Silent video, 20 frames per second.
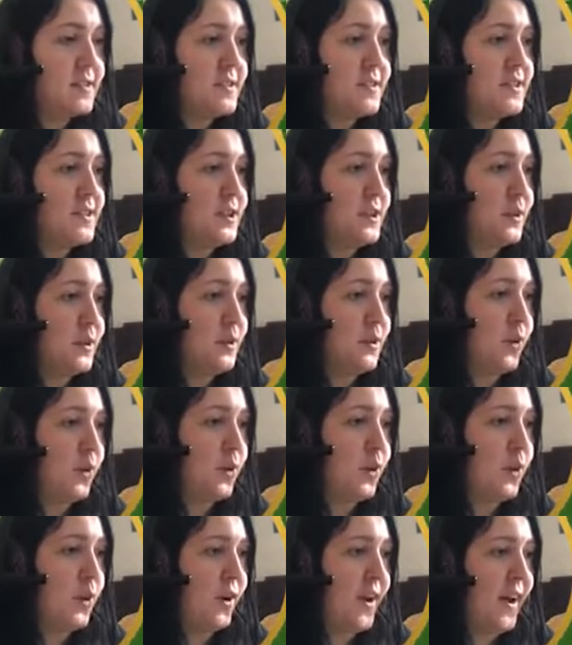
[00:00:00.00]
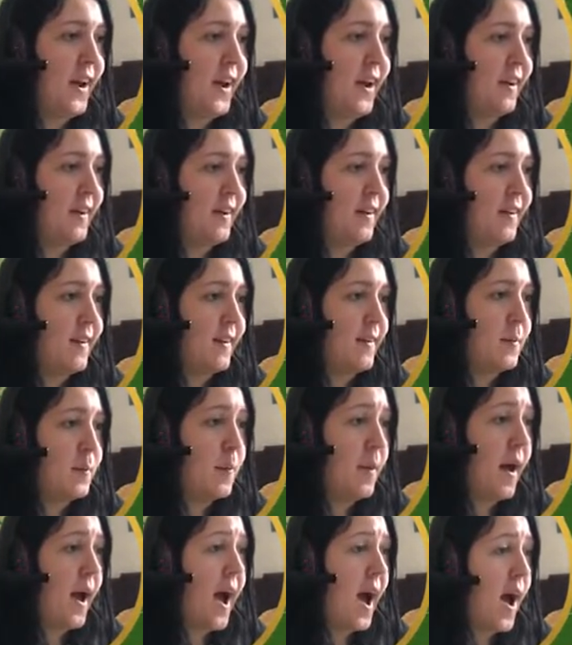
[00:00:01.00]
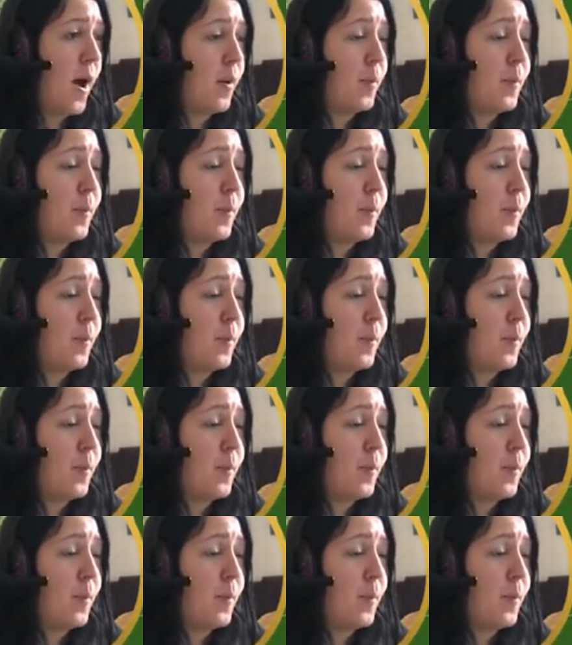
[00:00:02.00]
to the awning. How